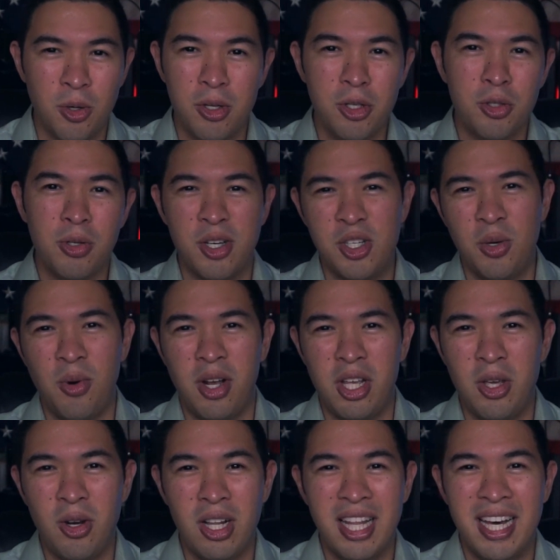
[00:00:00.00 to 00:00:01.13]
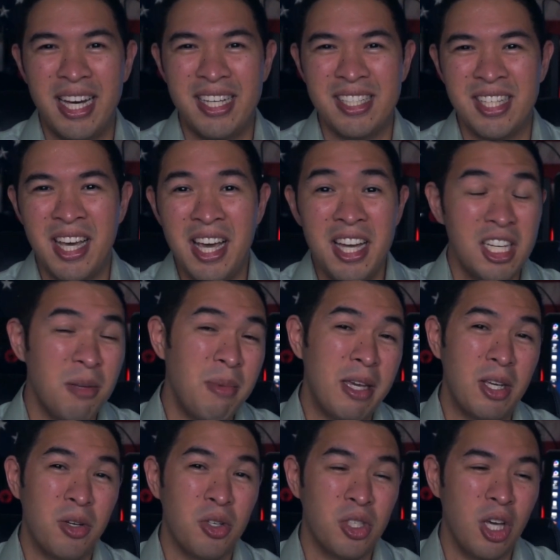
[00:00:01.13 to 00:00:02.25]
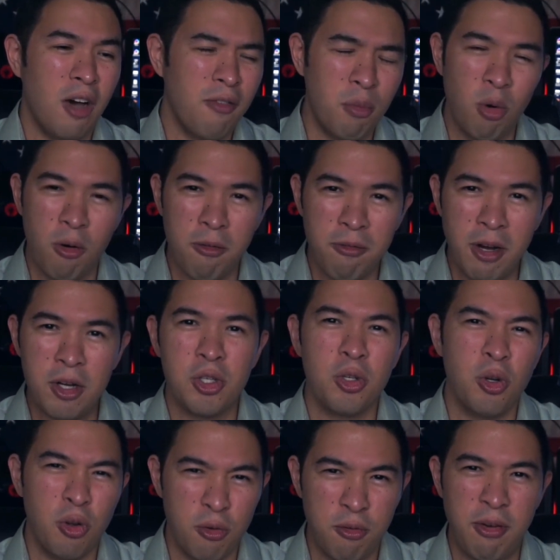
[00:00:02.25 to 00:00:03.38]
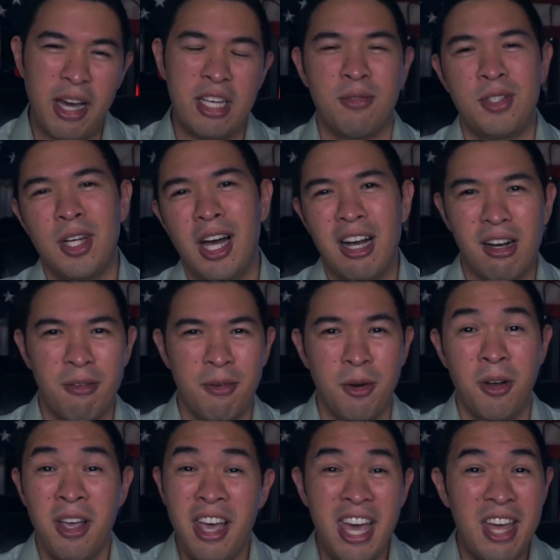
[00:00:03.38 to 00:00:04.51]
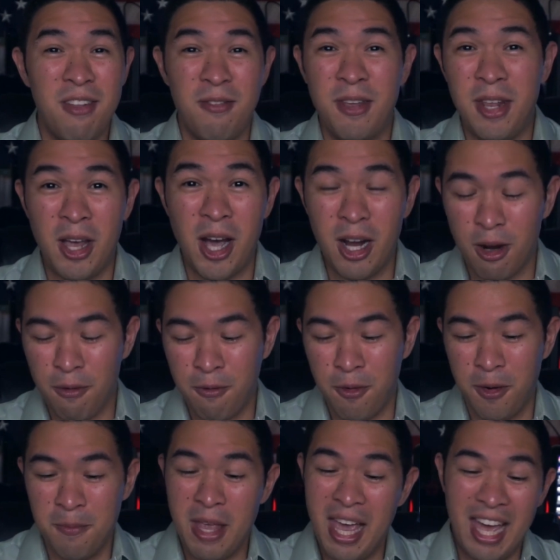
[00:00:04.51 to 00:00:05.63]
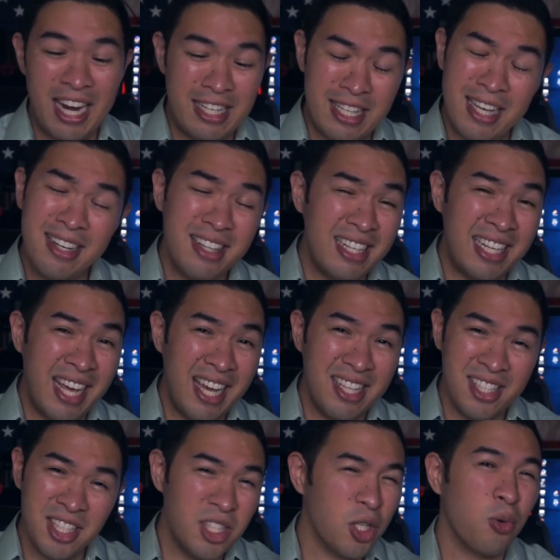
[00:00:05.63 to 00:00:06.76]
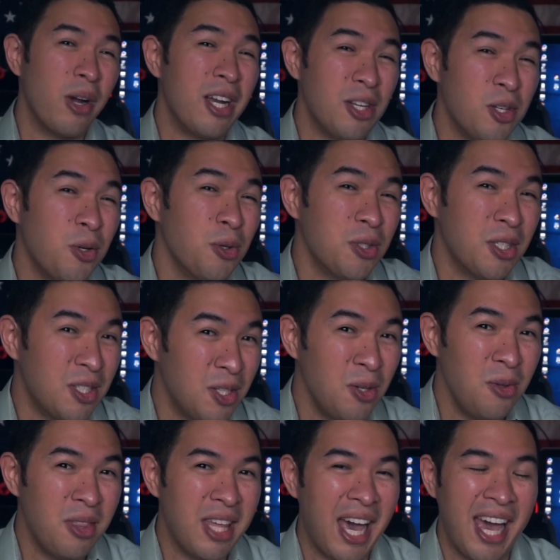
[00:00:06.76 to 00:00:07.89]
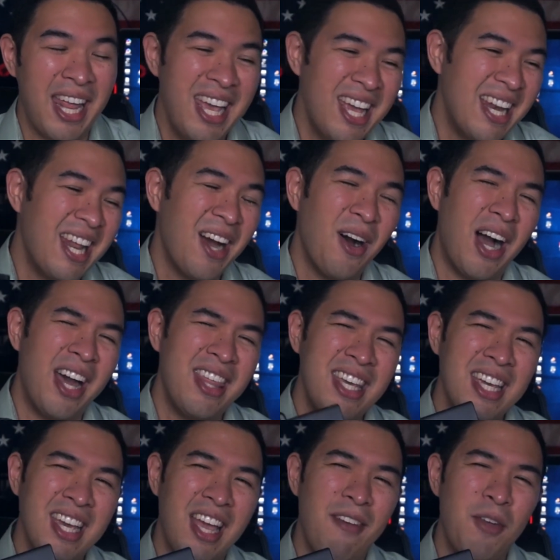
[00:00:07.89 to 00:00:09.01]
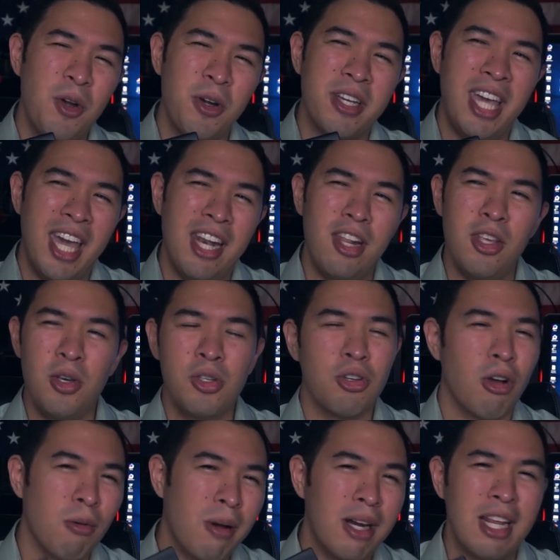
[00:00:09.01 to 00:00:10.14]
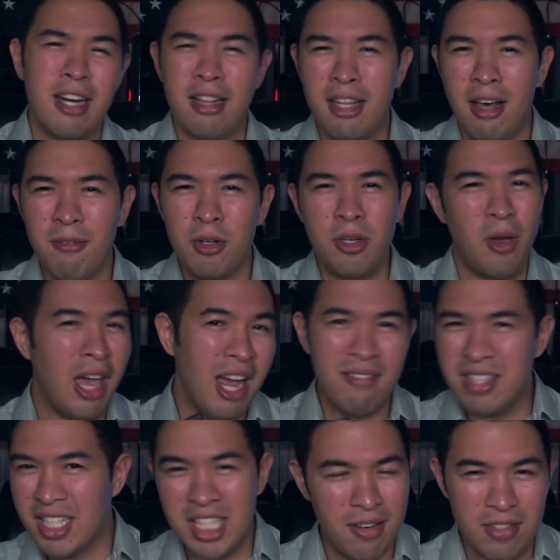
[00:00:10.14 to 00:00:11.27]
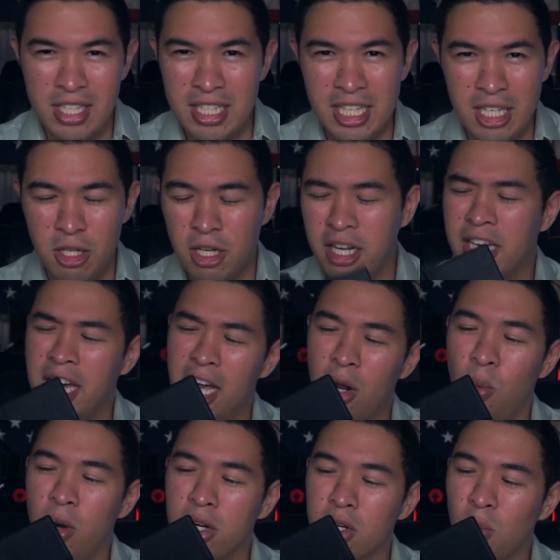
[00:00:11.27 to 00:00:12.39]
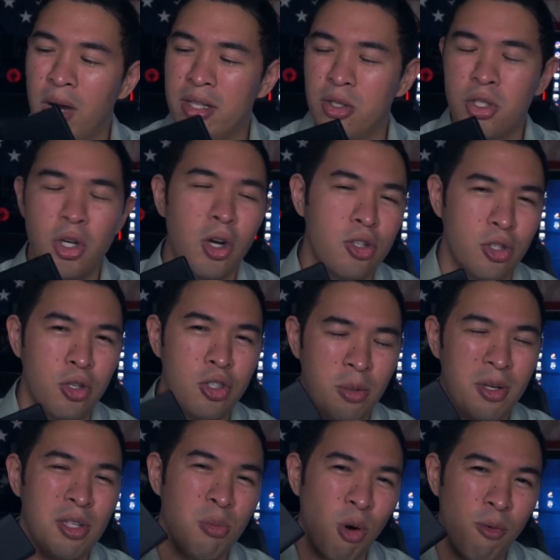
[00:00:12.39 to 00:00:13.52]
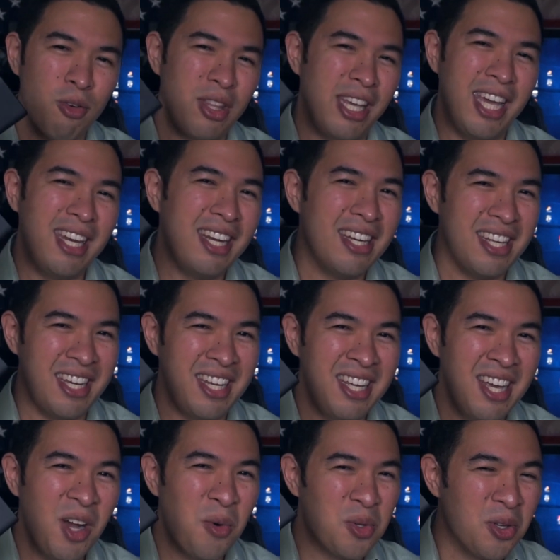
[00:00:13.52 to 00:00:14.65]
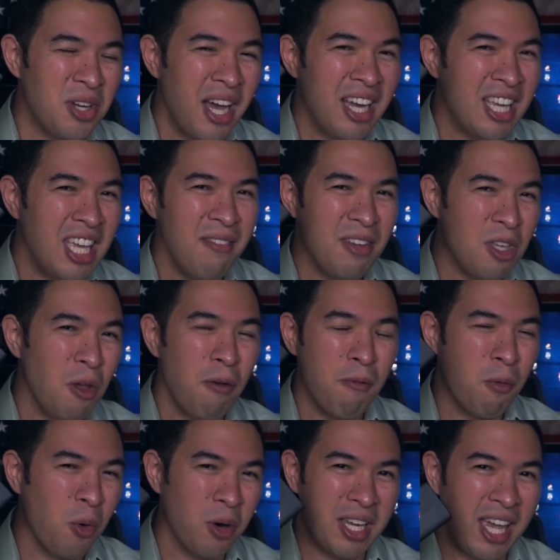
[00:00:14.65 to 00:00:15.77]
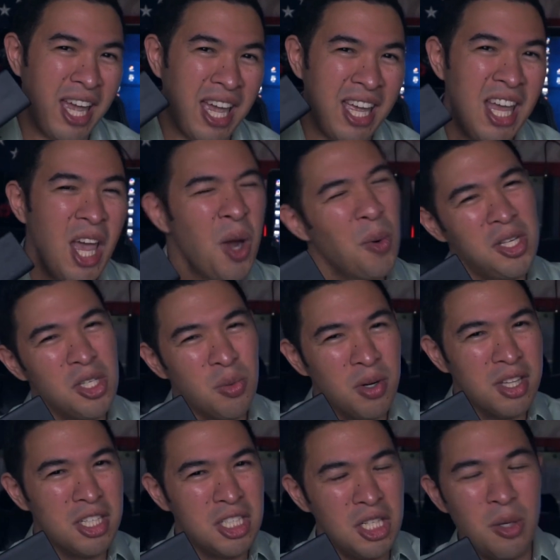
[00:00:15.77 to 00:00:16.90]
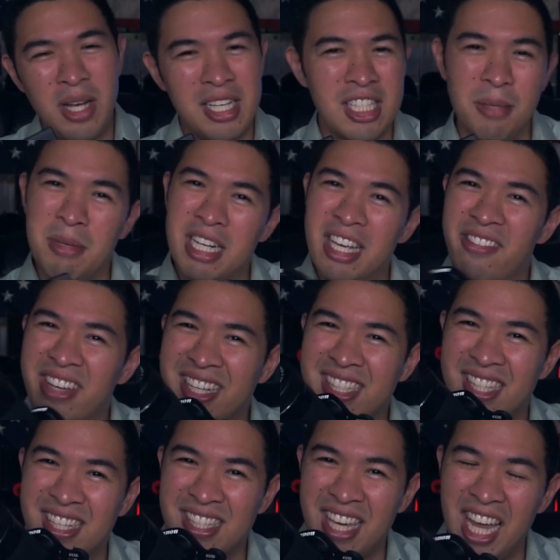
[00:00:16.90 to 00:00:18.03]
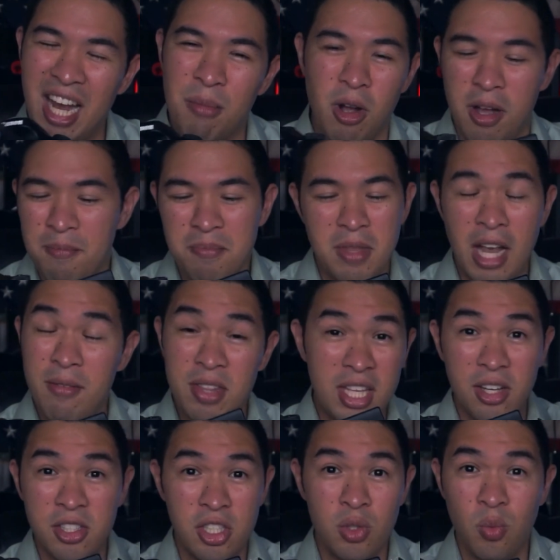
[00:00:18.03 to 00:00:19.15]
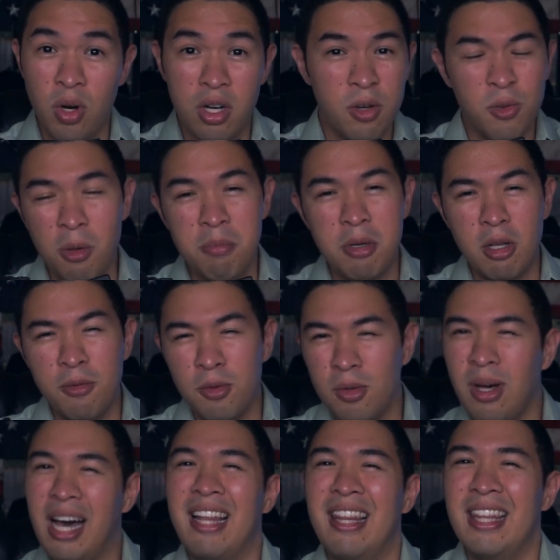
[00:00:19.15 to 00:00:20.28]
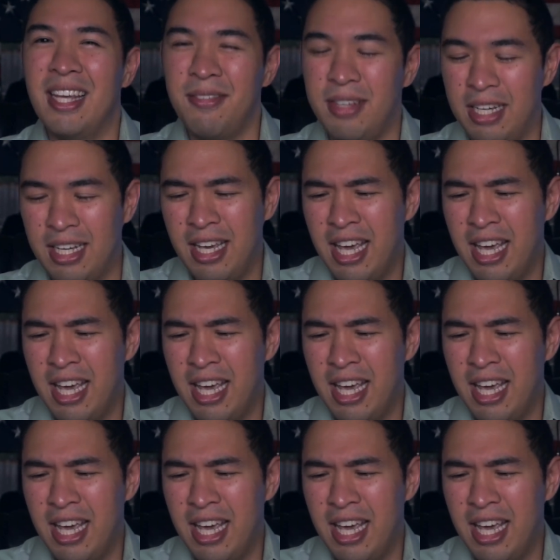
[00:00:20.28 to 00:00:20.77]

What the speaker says: or other tricks you want to utilize to make yourself a more functional and fast photographer and videographer. And at the end of the day, this is a great tool to do that. Now, I think if you're a Canon user already and a lover and you have the 70D, you're going to kind of wonder why they're charging you so much more for the 80D when they're not giving you 4K, which is one of the two hits I'm going to give against this camera. Everything else is wonderful and beautiful. I love it.